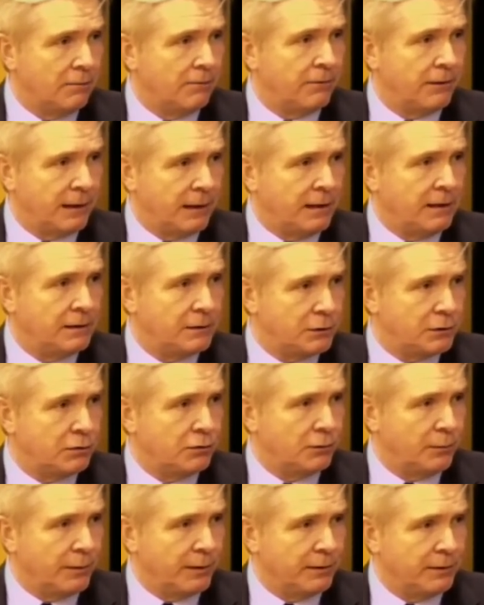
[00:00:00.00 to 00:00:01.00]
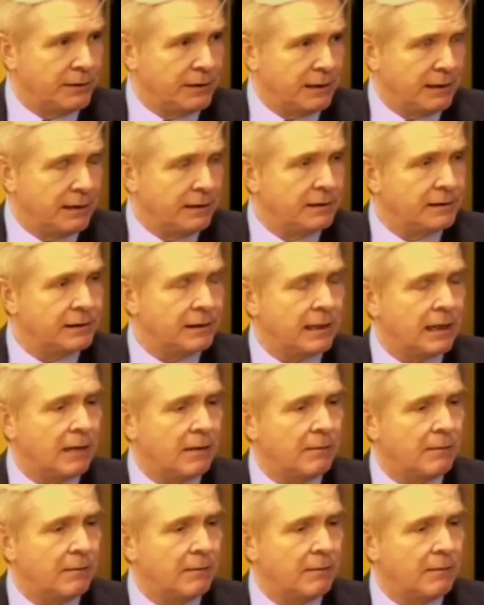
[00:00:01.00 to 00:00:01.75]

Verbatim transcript: these tall buildings um,